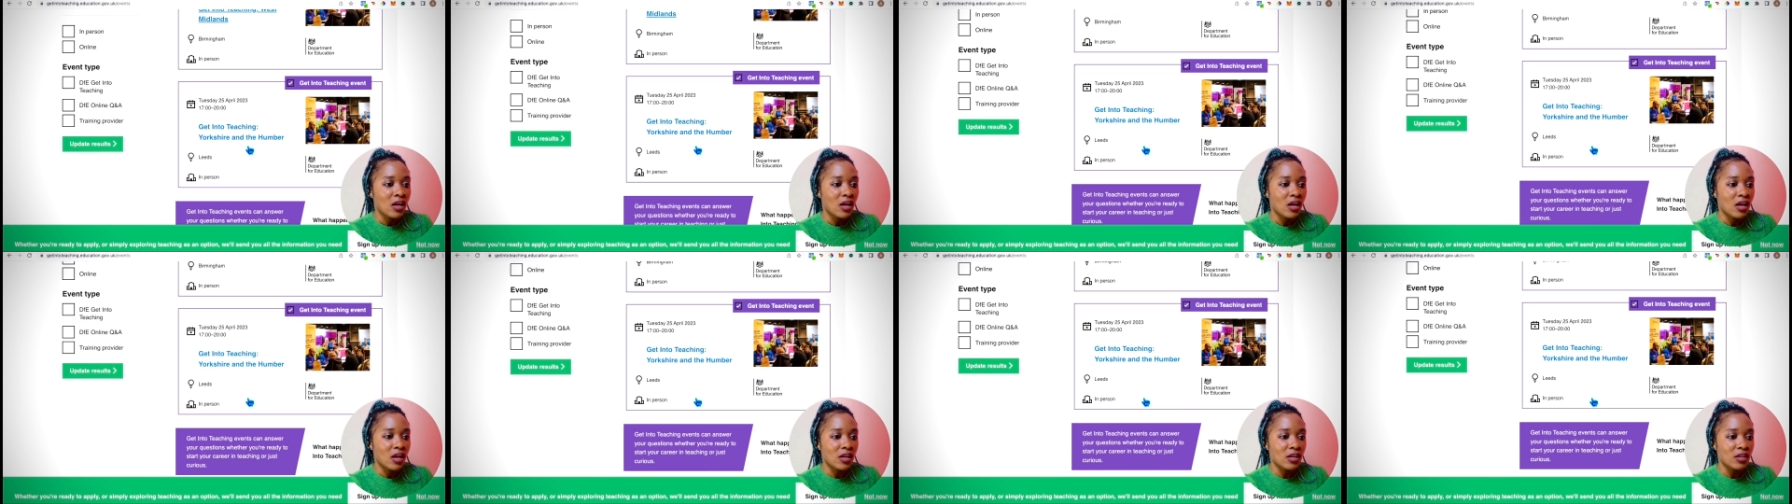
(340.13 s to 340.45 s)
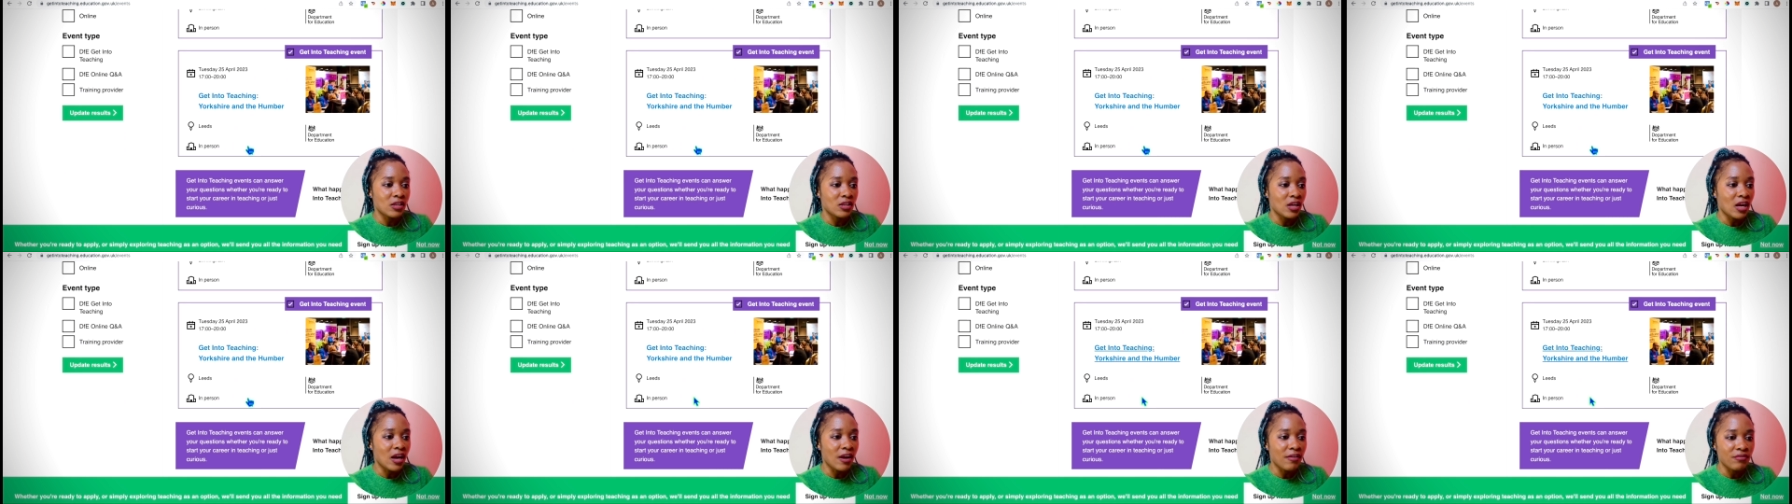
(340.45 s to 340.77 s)

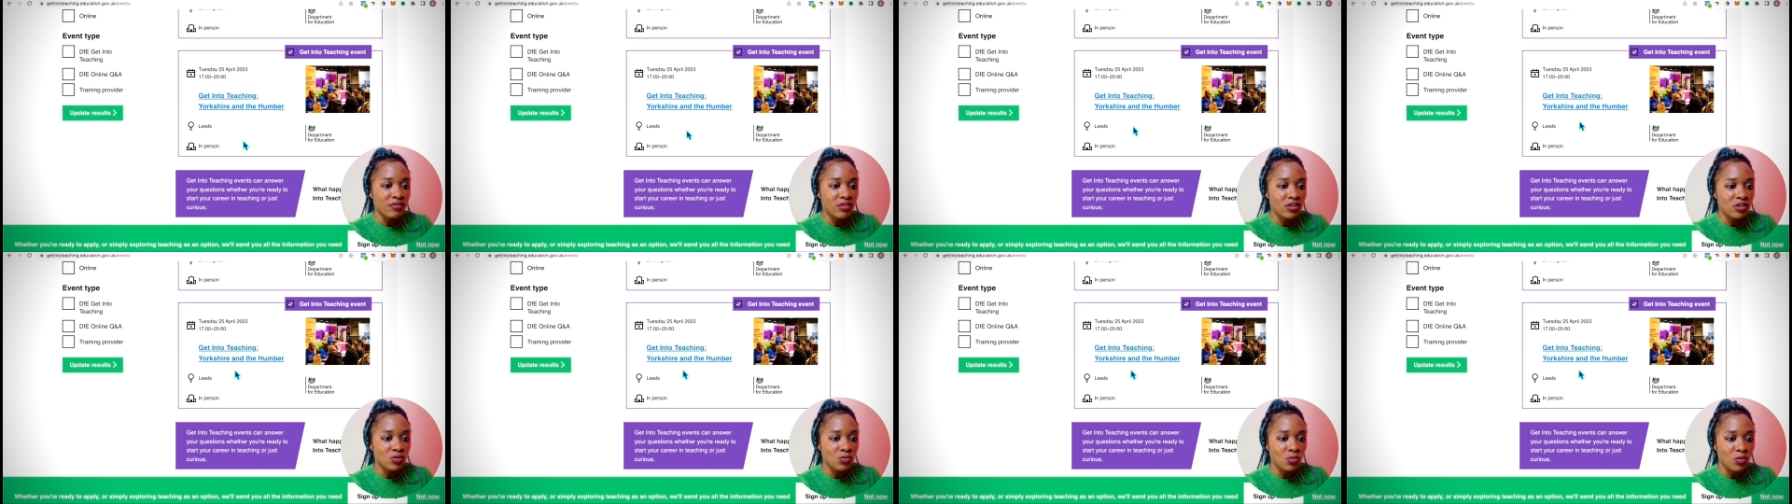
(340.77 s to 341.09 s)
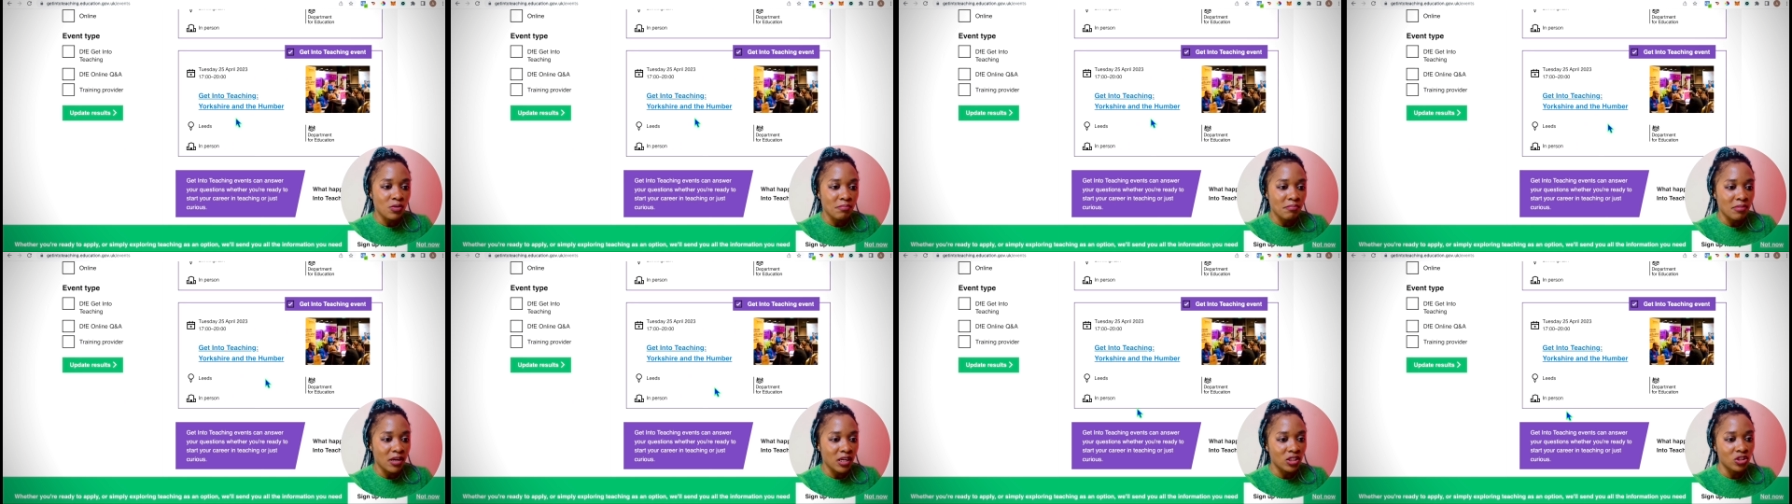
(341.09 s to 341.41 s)
And you have this
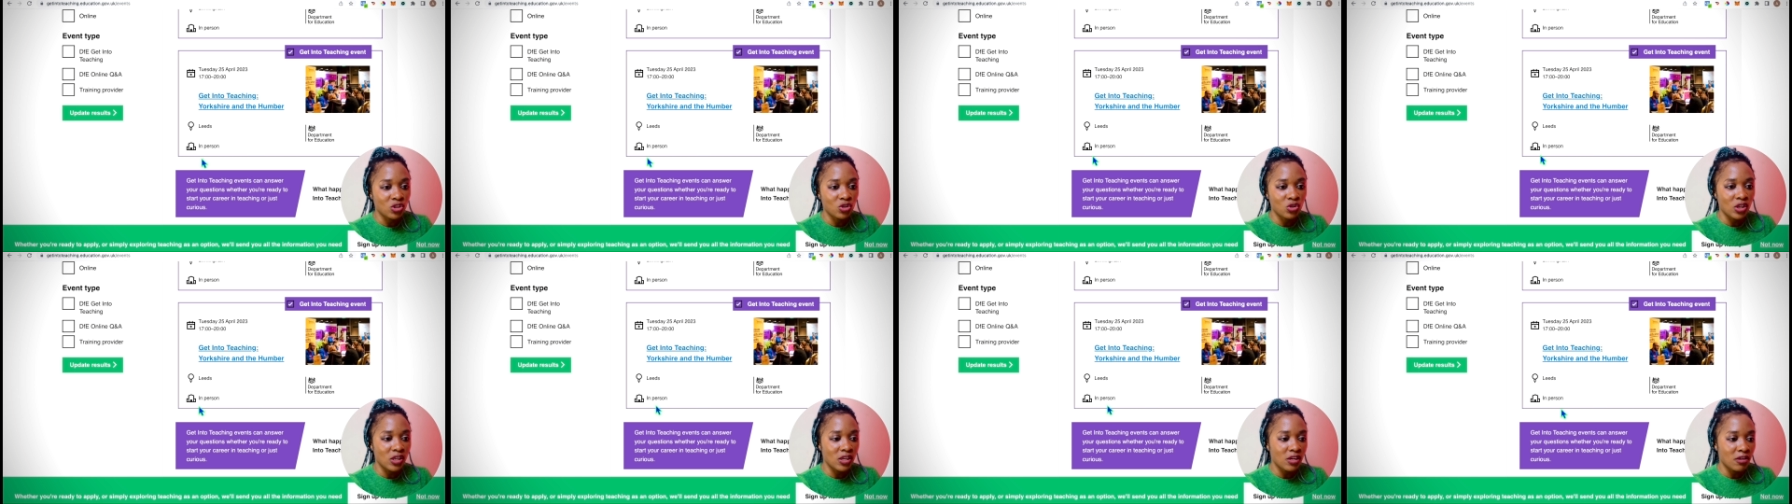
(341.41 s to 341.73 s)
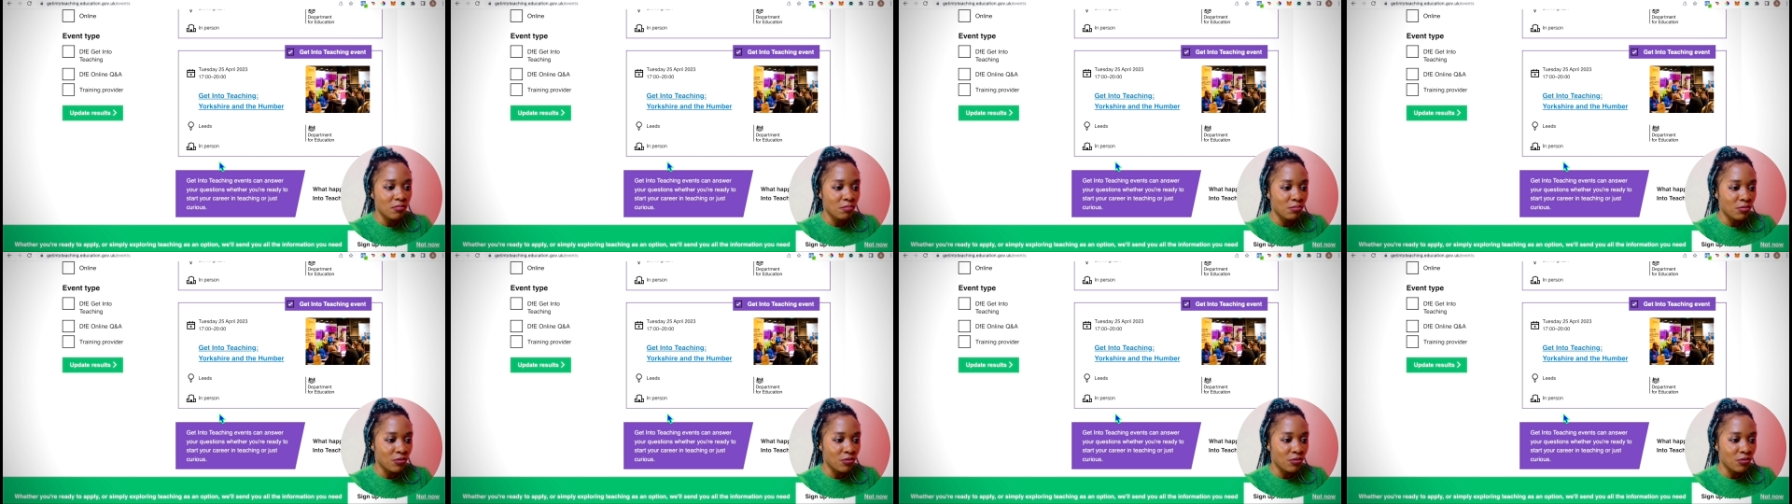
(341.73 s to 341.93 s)
one by training